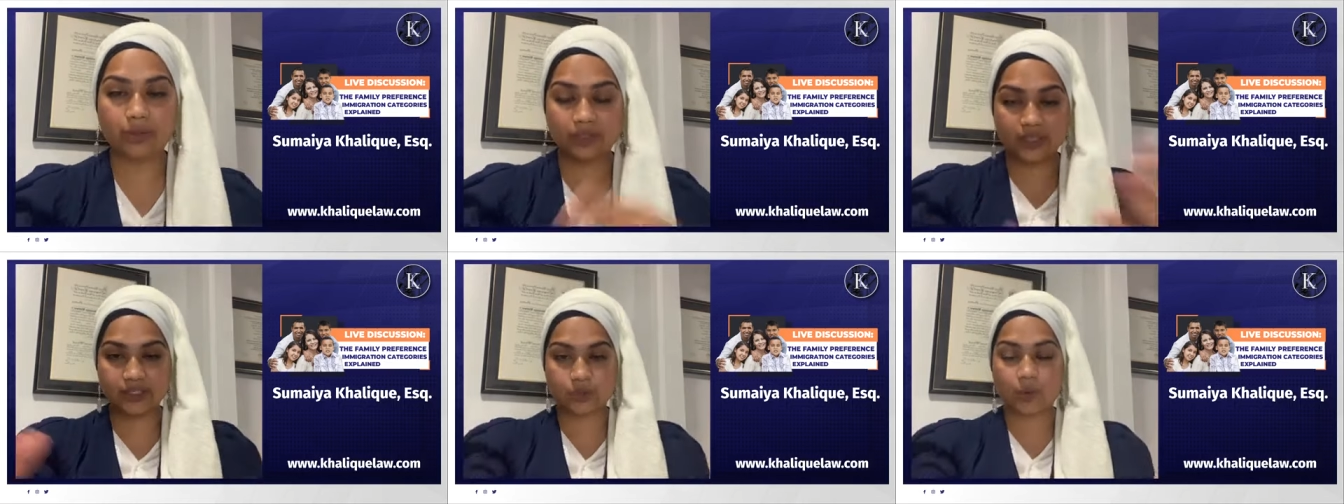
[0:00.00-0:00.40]

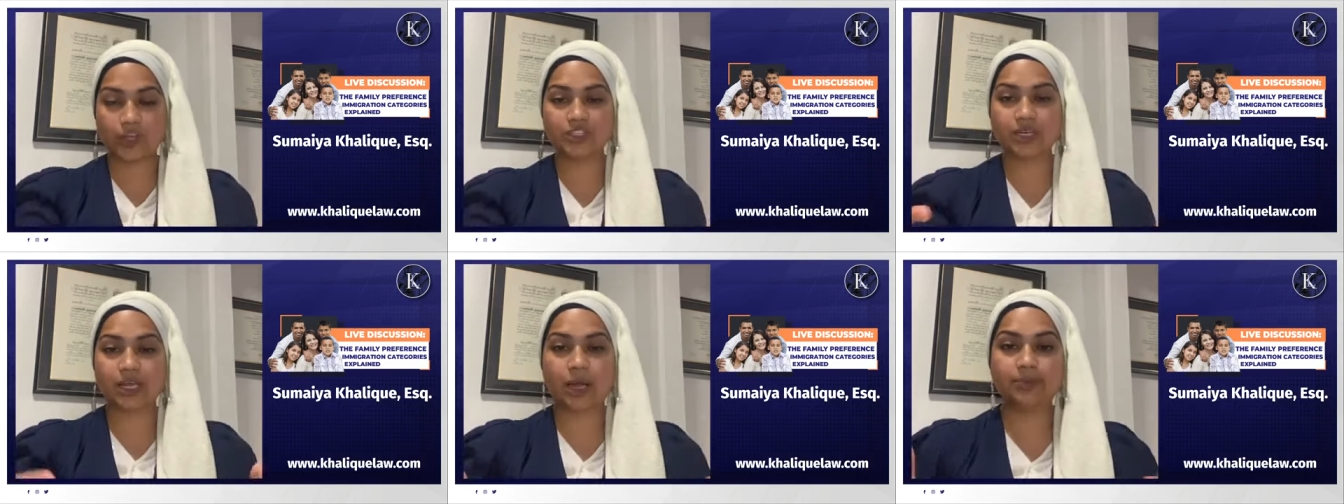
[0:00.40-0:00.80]
This
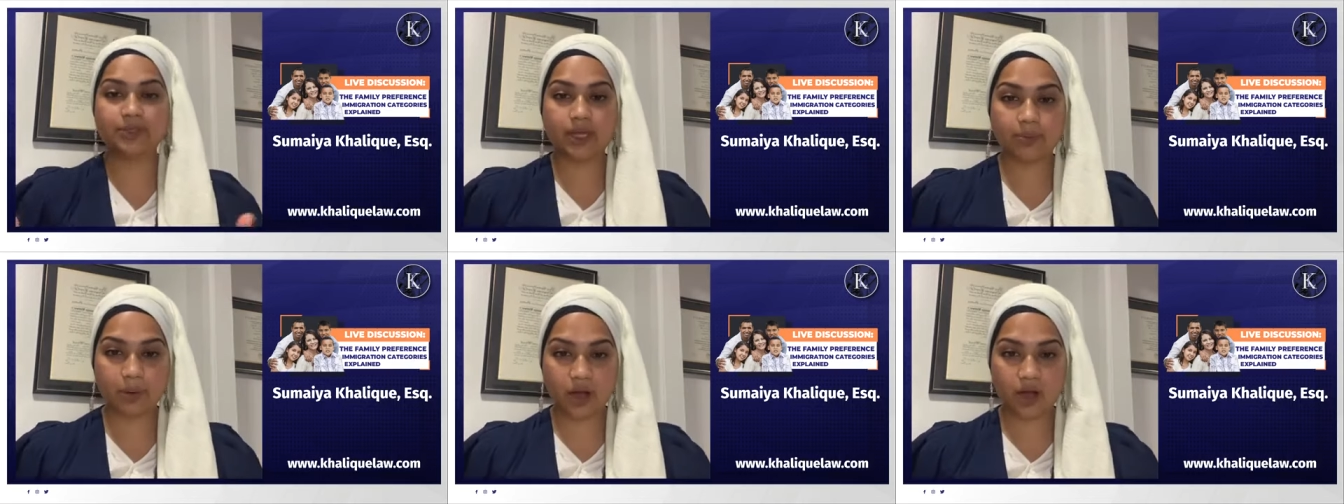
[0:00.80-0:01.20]
question
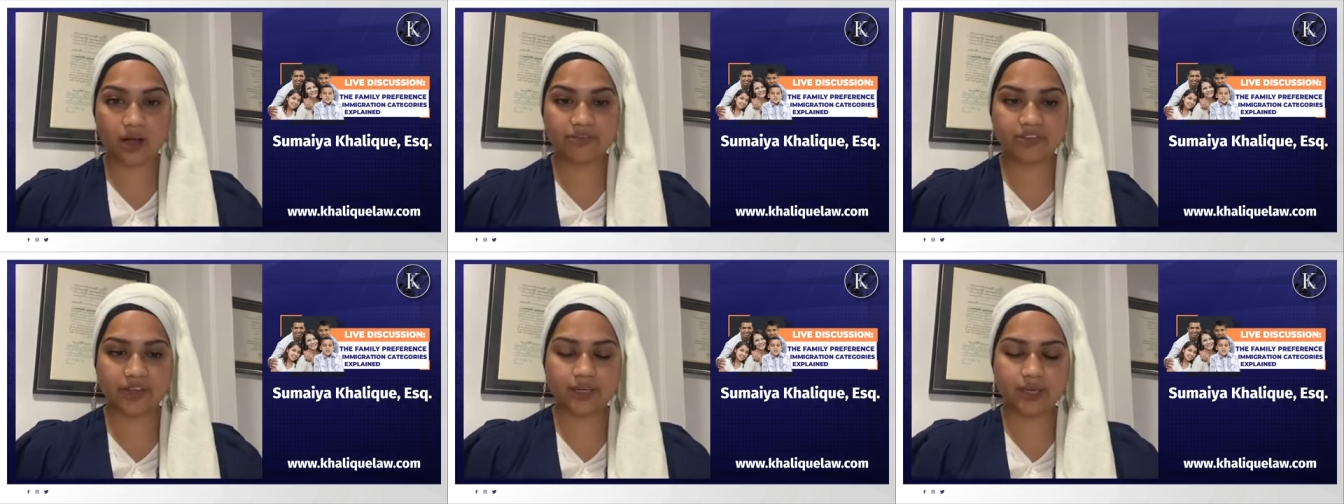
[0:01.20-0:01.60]
comes up
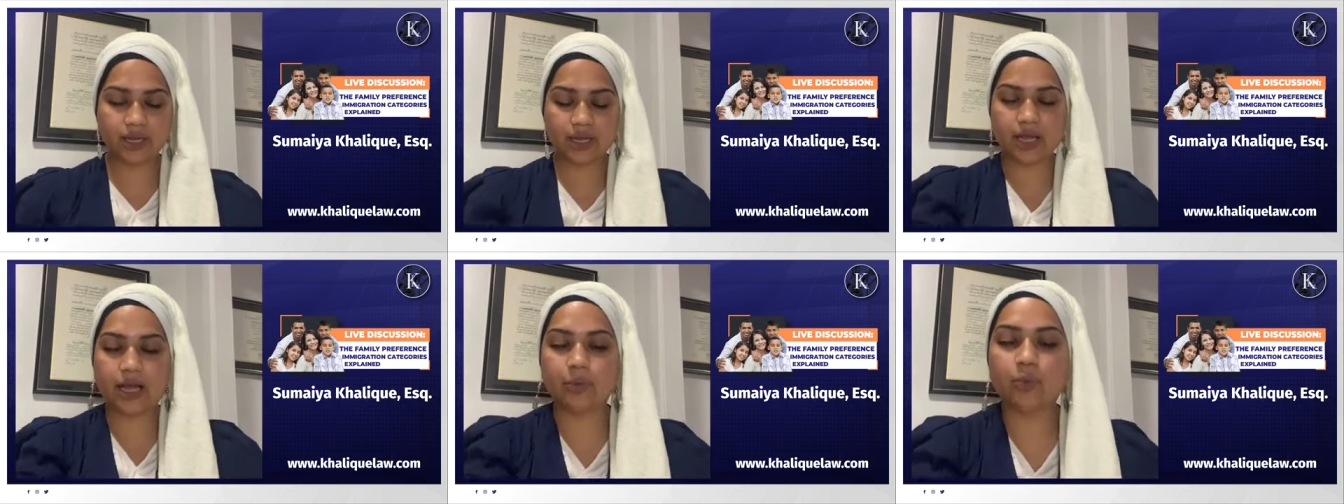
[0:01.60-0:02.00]
often.
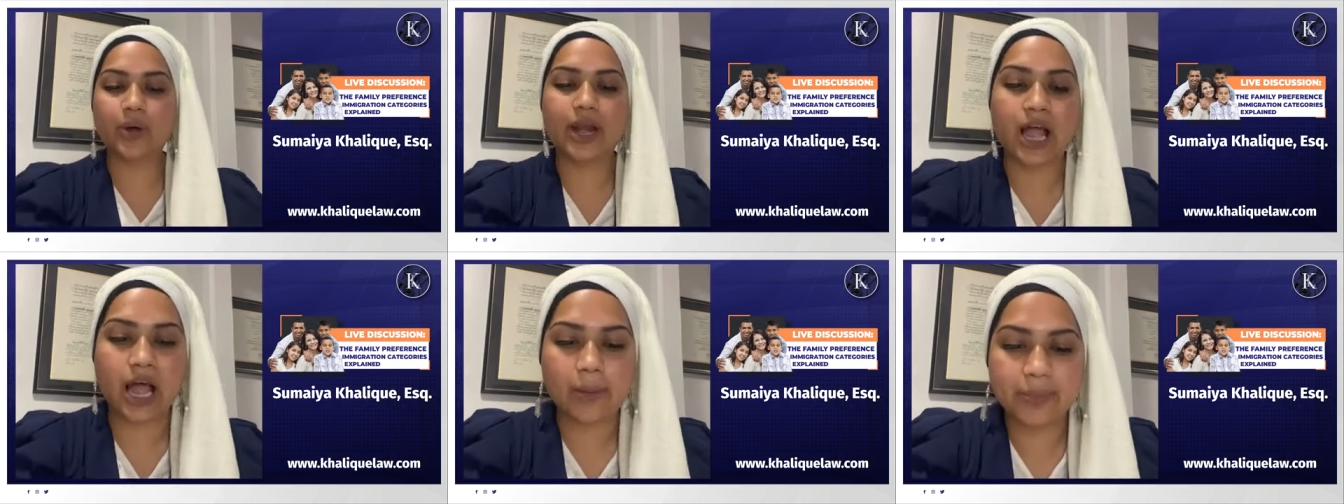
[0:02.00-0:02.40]

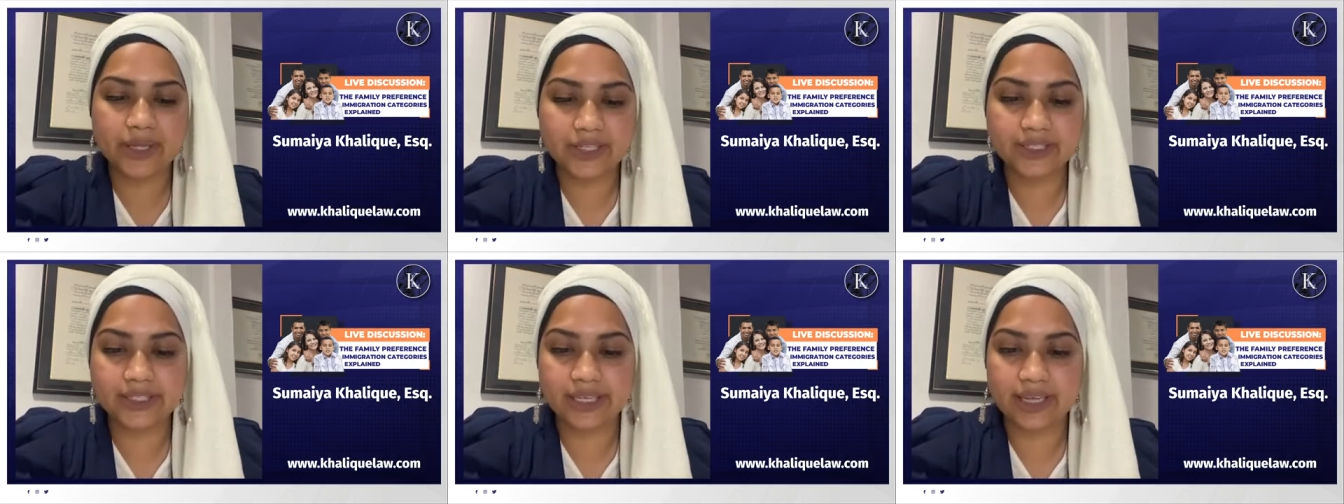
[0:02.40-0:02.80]
What
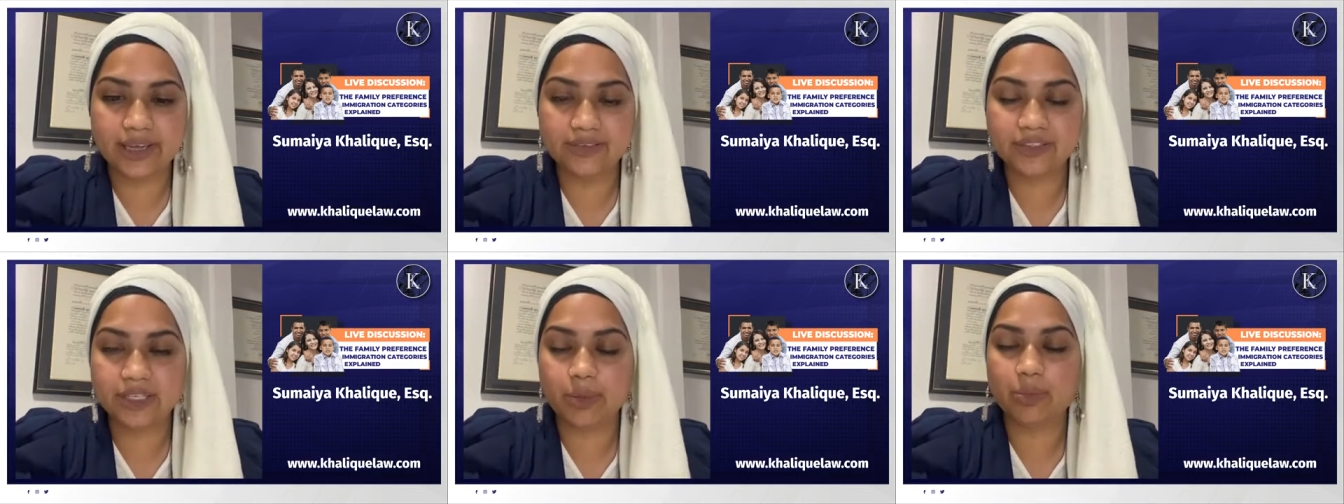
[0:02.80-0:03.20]
happens
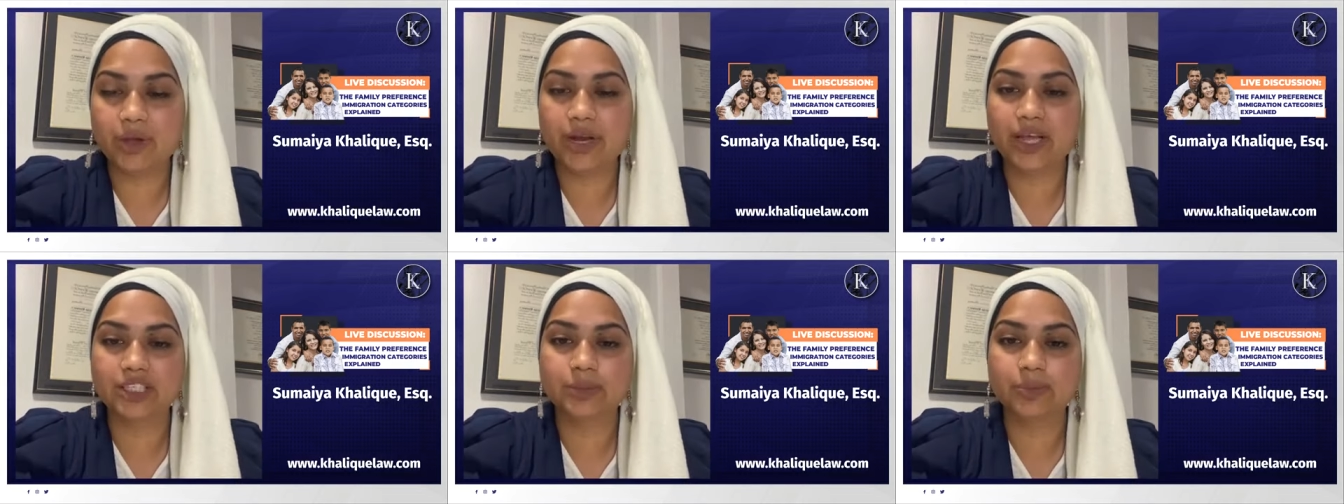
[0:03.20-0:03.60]
if
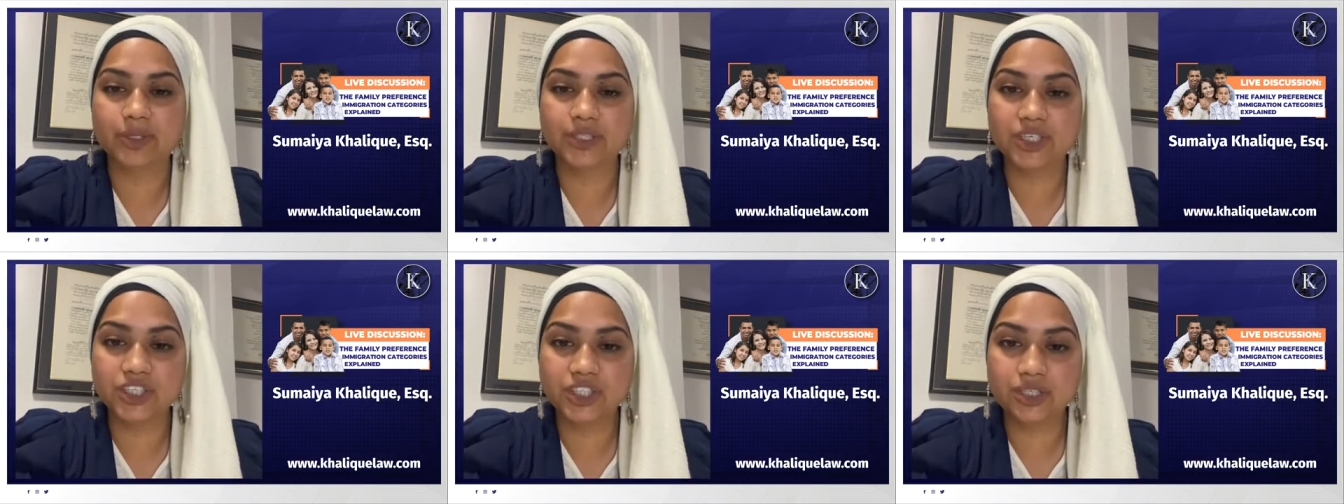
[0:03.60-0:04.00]
someone has
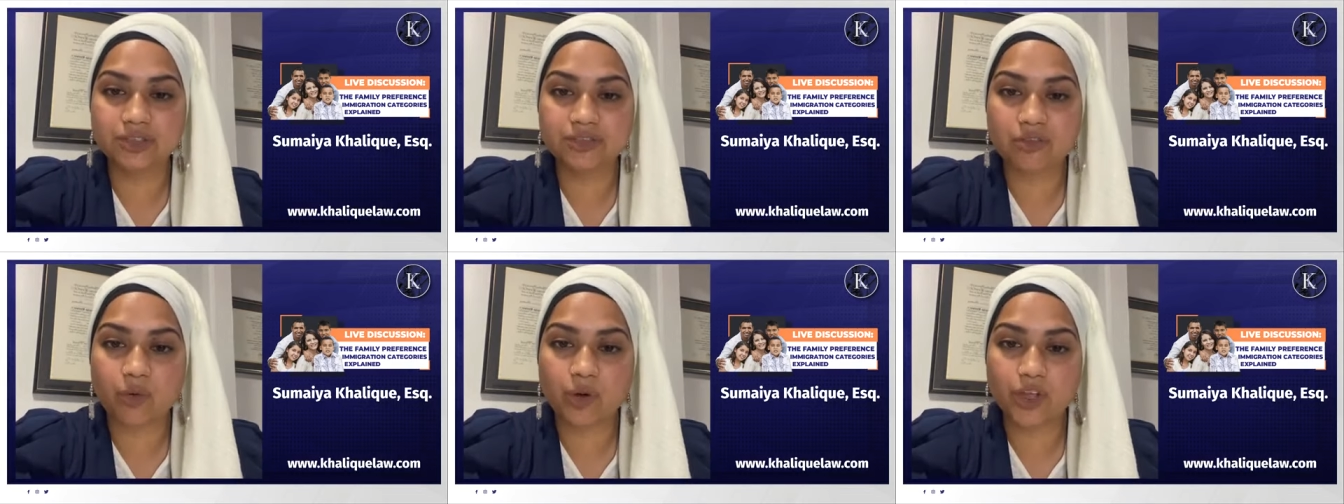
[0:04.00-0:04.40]

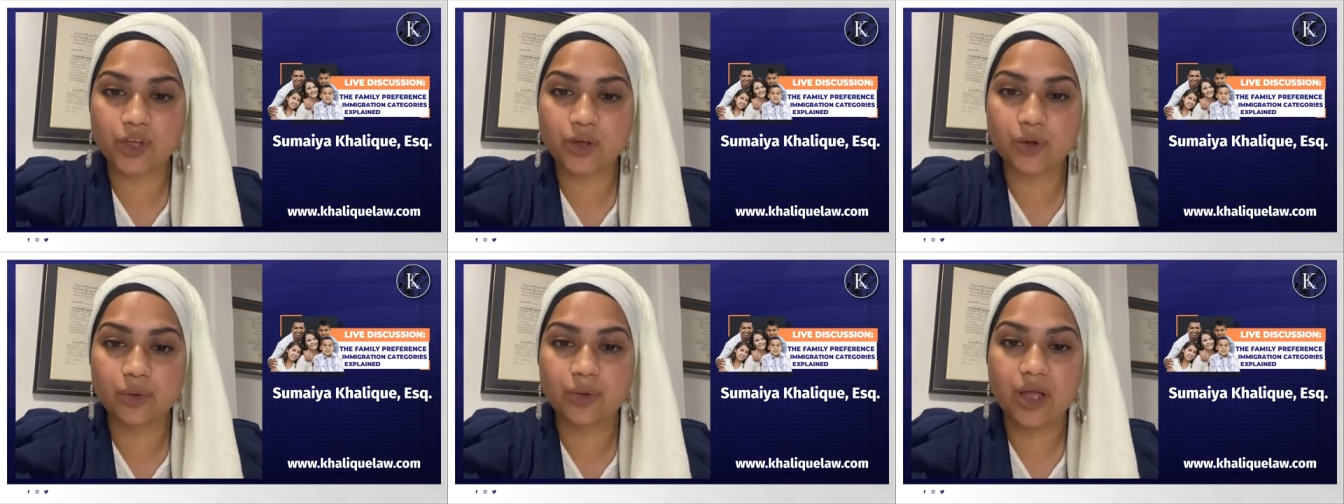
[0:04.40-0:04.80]
petitioned for
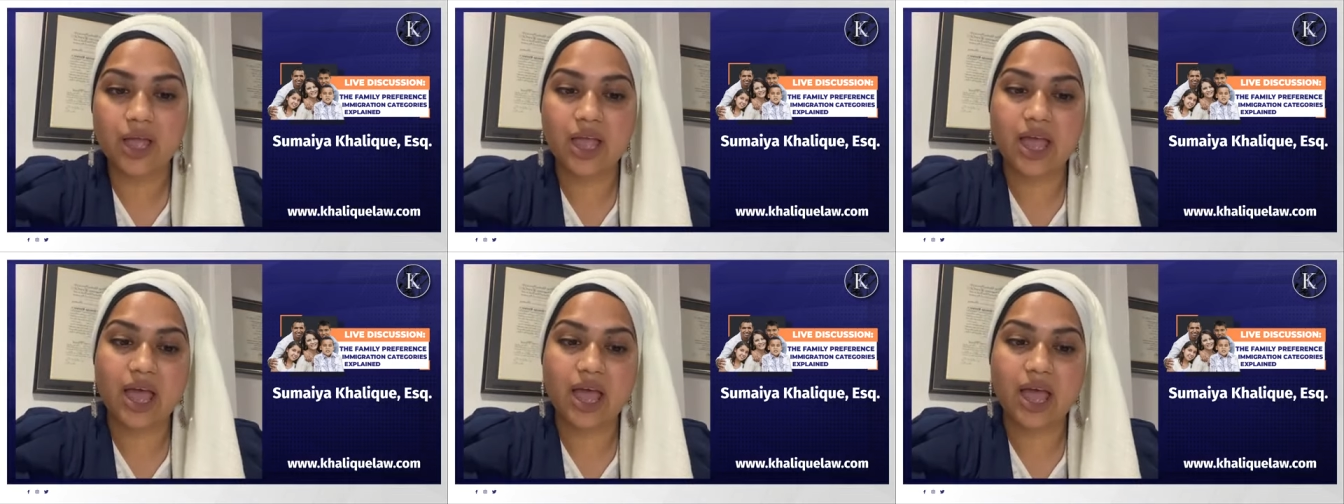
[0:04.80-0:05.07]
you